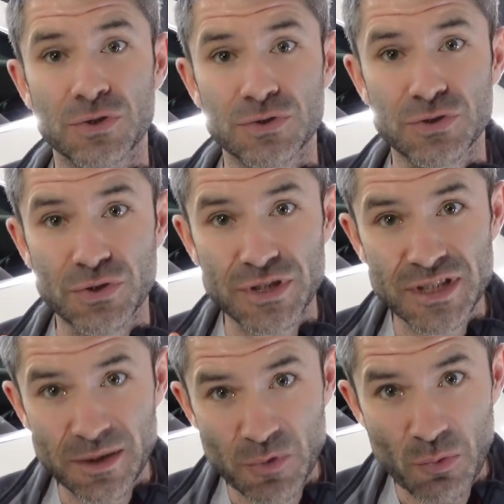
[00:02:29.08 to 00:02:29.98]
So the
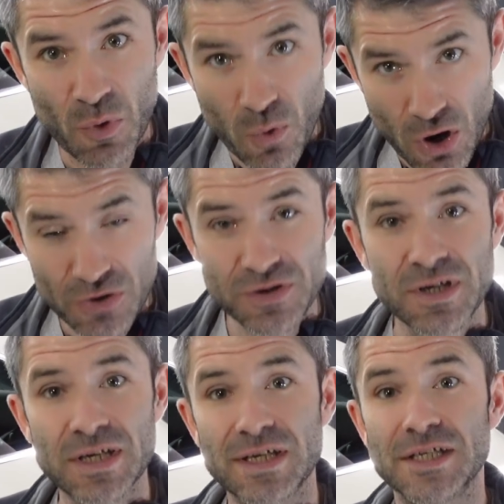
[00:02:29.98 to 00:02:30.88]
tip number 1
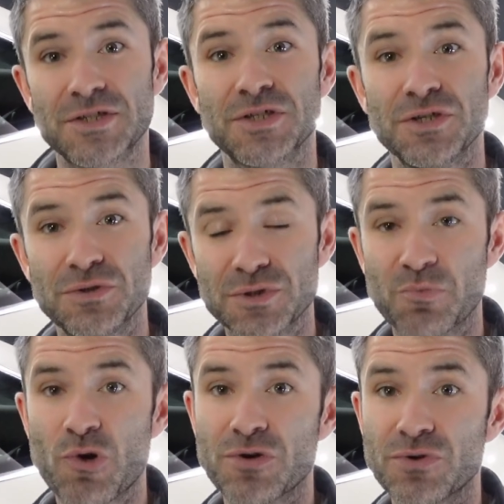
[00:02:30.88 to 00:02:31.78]
is to use a
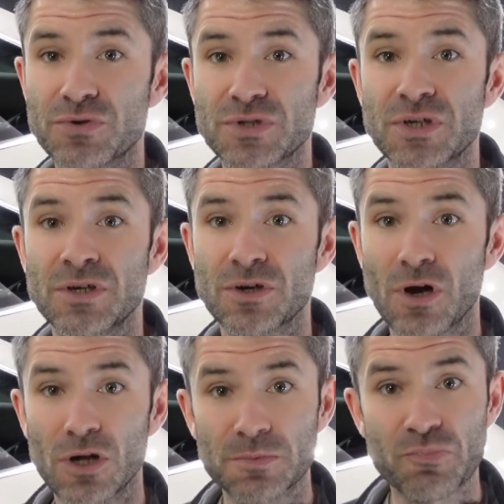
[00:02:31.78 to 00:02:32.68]
product
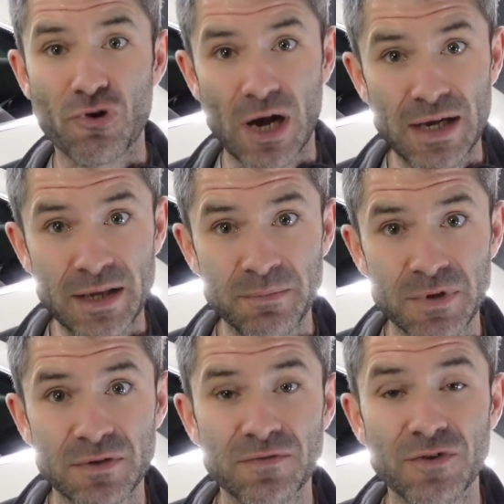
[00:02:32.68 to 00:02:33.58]
called Prime
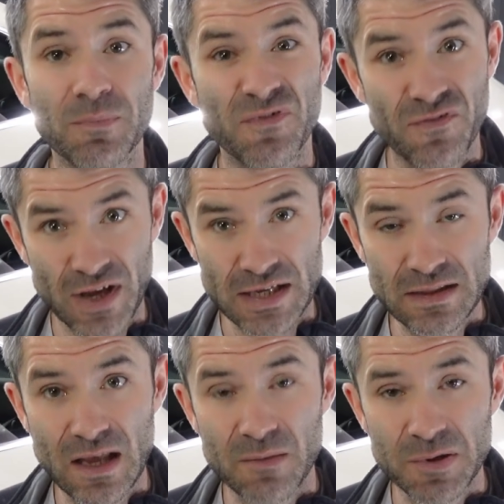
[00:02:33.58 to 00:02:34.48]
from
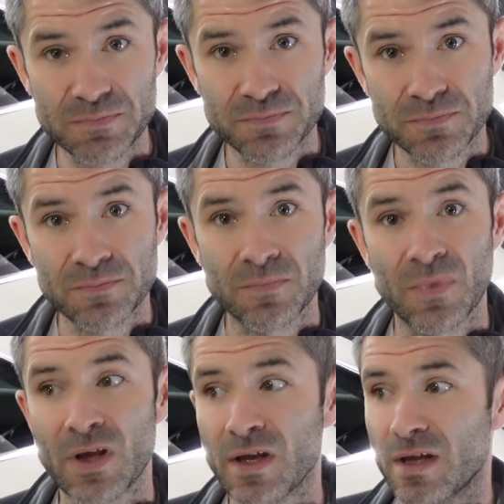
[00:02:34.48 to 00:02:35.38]
FaneLab.
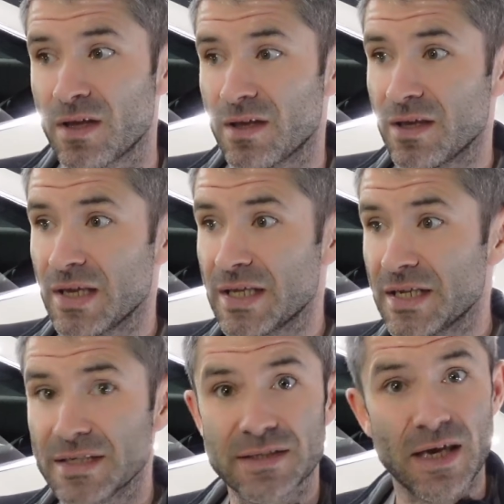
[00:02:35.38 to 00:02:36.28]
It
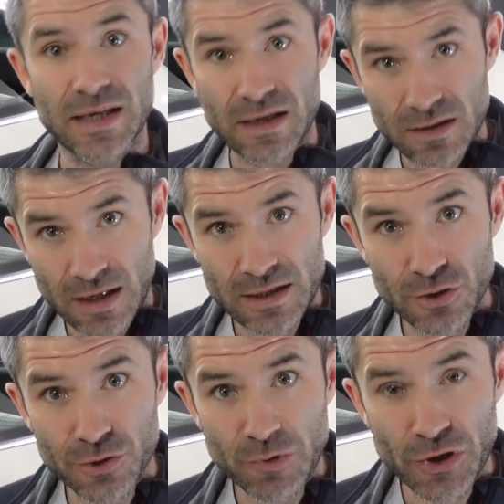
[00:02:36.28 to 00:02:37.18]
is a clay
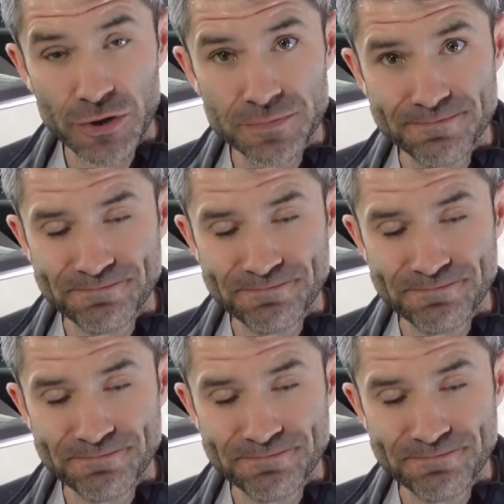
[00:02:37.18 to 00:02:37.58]
lubricant.